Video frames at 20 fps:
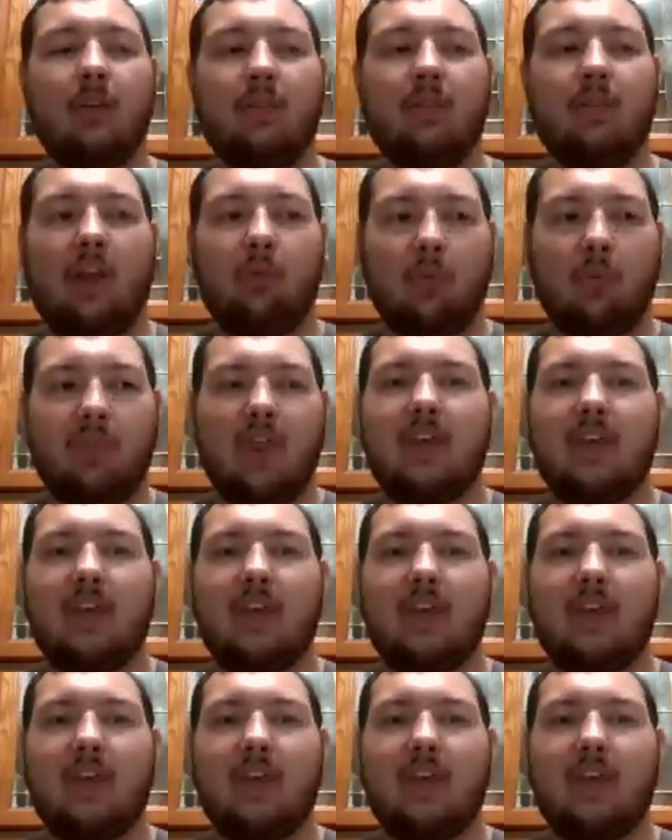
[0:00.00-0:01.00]
That's what they
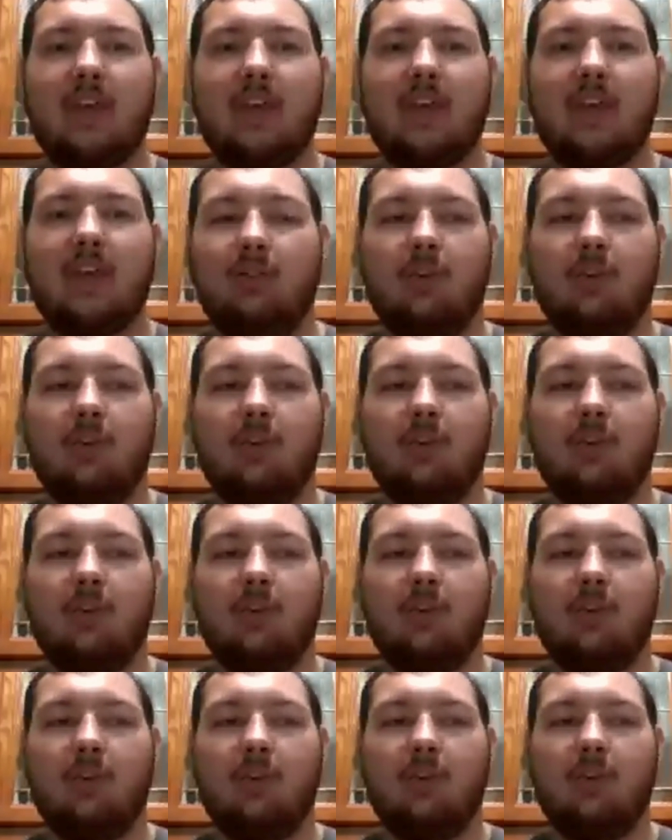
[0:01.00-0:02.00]
came in set to
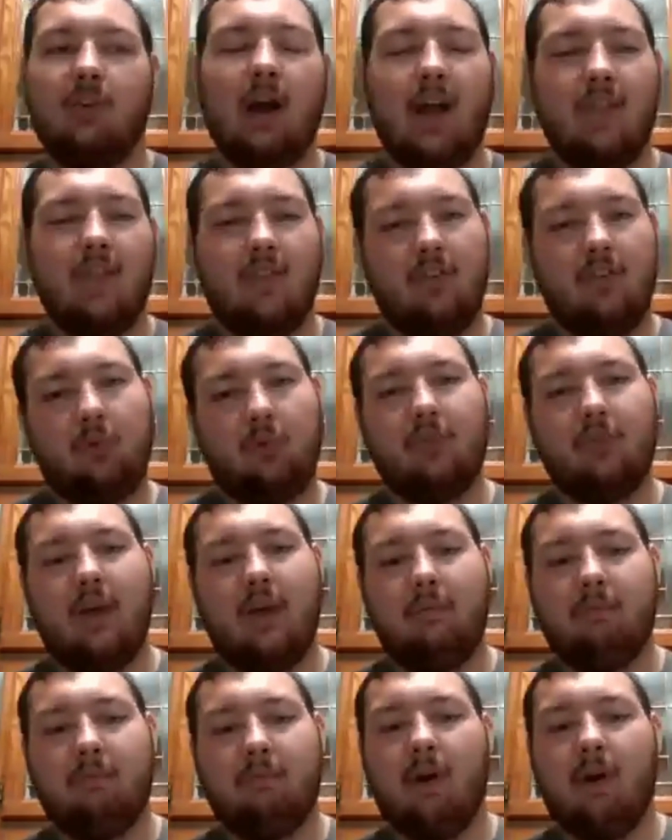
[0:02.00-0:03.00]
do. And this
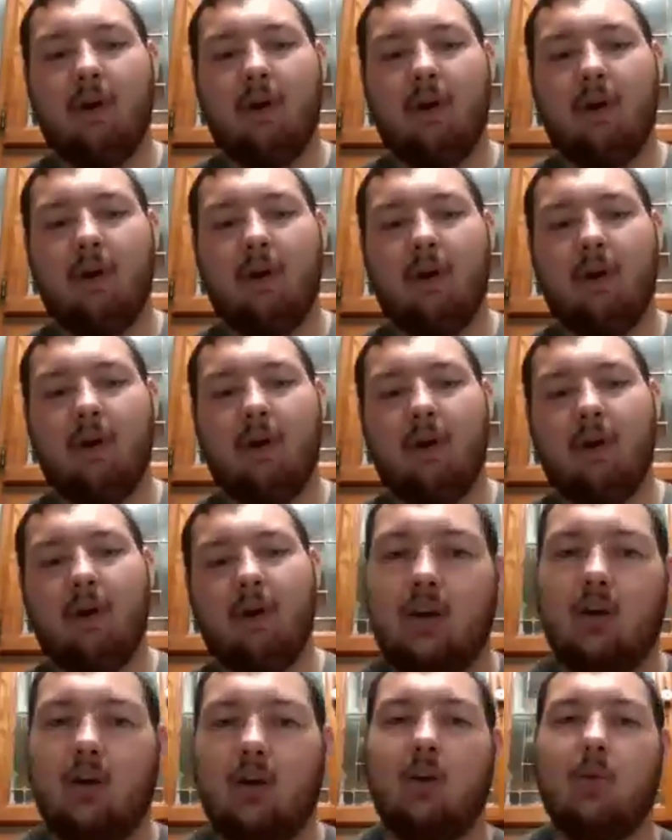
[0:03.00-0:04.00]
was that first point of
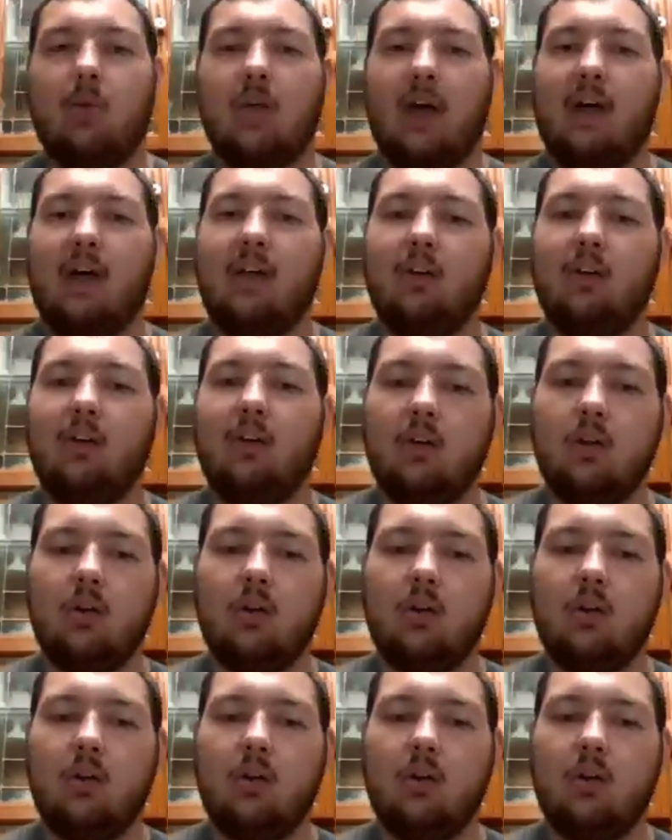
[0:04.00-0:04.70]
trying to do that.